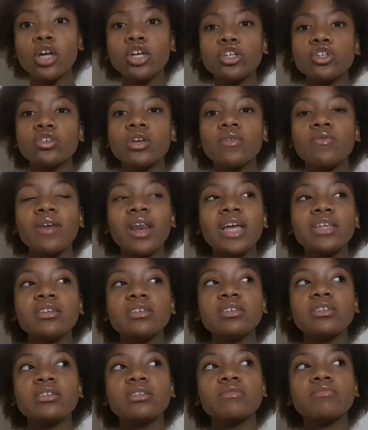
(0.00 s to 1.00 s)
So I feel like
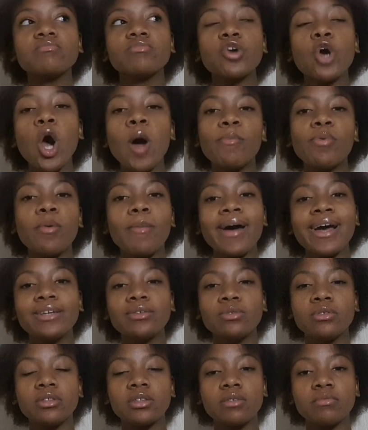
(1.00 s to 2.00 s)
just
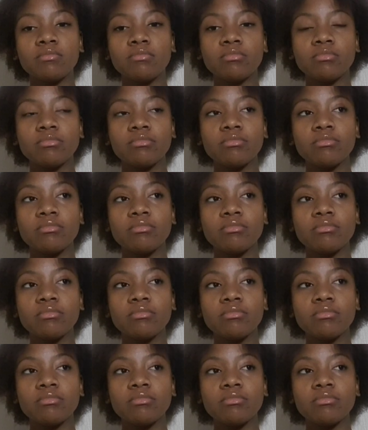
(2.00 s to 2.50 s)
compromise with them.